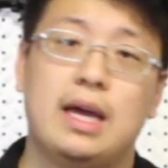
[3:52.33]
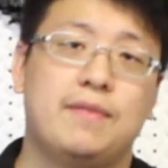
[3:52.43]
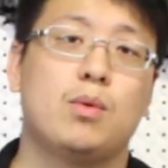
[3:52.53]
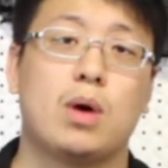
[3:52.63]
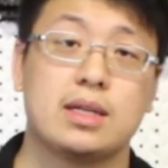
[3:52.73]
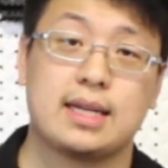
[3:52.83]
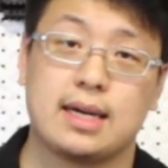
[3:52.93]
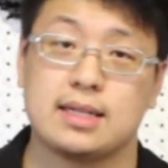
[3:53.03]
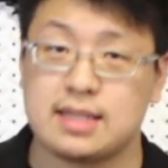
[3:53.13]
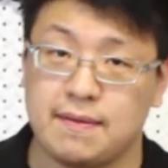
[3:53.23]
If you want to take
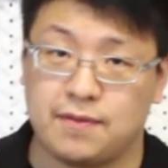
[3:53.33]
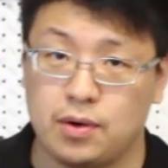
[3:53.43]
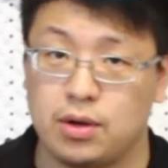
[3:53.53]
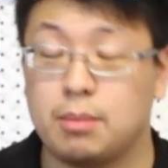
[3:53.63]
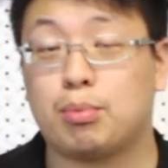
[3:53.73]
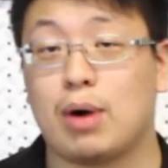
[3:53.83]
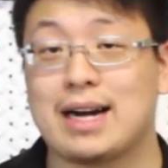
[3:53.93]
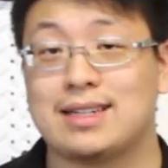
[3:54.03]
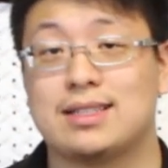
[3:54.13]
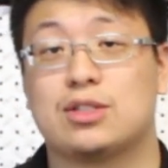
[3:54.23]
it a step further,
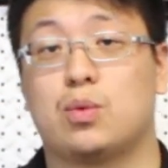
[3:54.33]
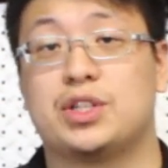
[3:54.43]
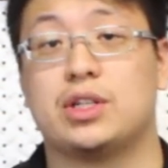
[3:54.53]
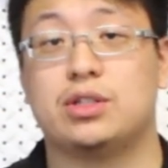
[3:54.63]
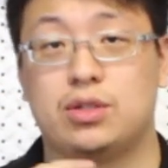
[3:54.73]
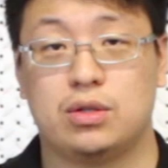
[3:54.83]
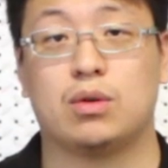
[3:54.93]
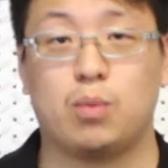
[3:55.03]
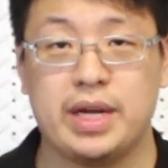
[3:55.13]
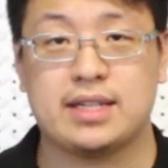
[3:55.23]
practice switching to
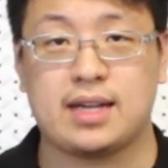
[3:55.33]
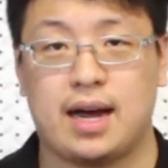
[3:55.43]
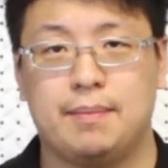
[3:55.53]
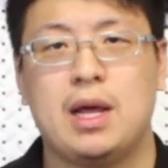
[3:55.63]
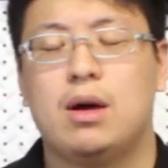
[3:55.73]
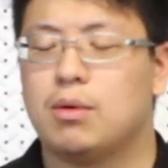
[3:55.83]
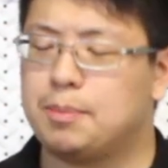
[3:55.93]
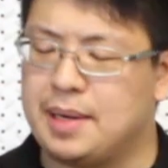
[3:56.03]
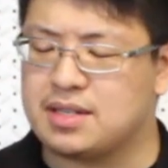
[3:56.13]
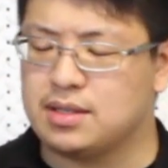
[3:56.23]
your weak side.
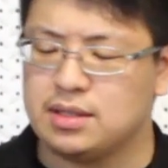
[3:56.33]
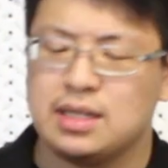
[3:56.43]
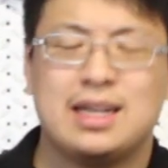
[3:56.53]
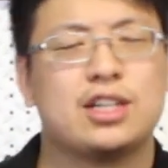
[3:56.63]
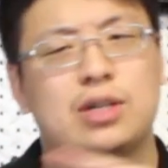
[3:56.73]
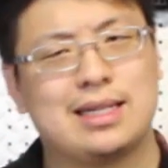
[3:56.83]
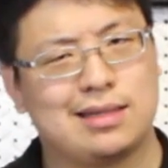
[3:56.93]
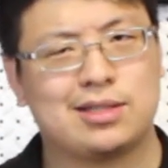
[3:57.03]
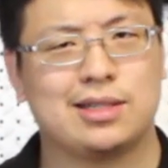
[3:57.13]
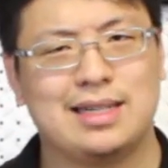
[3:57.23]
With pistols, a
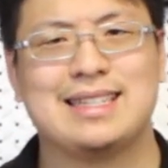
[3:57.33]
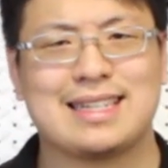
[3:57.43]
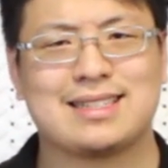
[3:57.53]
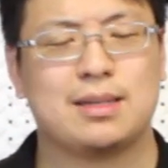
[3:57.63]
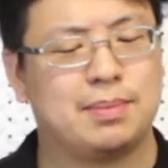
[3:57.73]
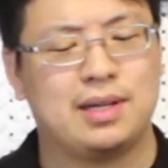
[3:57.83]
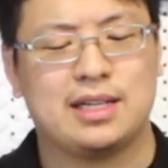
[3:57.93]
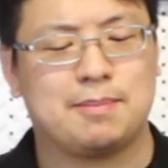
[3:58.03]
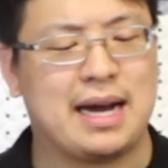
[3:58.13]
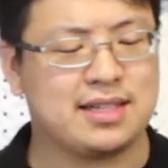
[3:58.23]
transition is as simple
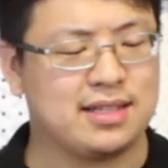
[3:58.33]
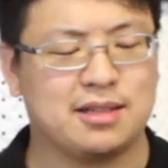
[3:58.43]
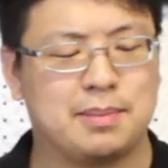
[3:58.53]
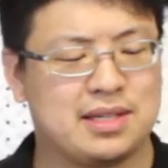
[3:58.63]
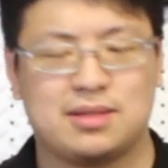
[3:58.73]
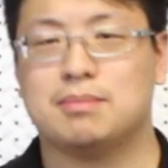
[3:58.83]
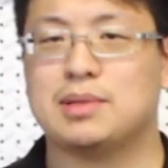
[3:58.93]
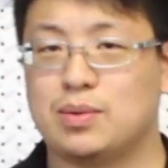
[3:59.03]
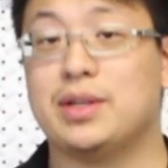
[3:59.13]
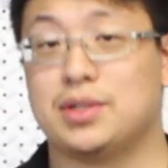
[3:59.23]
as passing the pistol
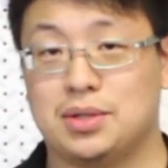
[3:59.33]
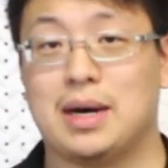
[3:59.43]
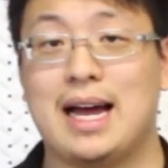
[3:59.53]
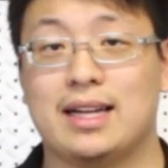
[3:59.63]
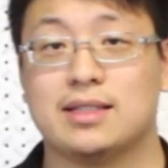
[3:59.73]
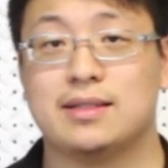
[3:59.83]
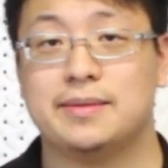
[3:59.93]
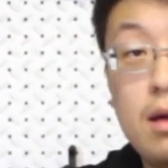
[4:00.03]
between your two hands.